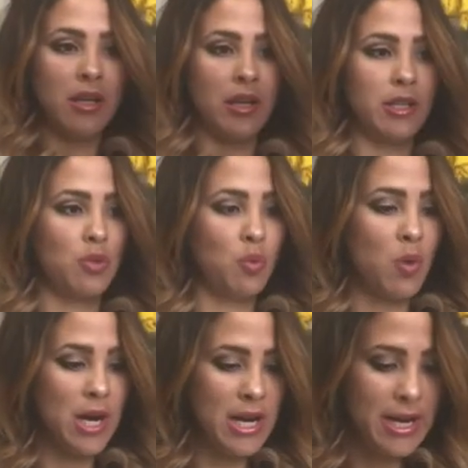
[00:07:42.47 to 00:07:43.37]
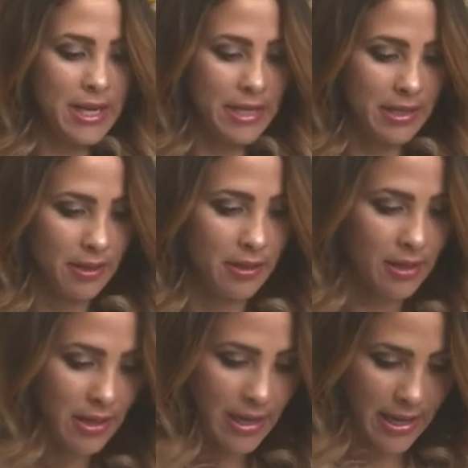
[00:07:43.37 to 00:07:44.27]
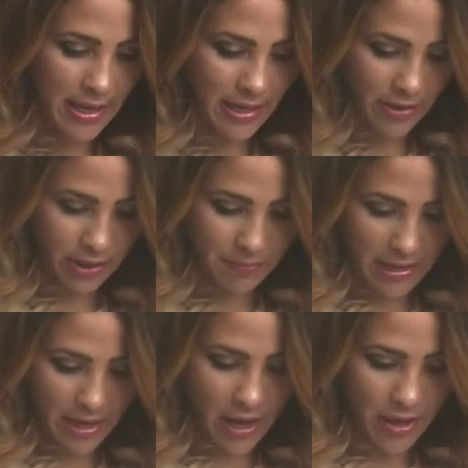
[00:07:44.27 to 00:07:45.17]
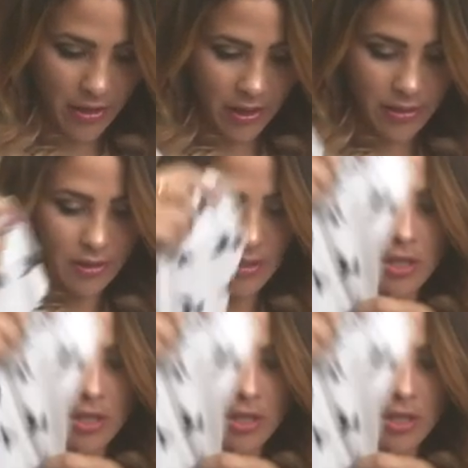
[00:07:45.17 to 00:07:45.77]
Here's one, and here's my other.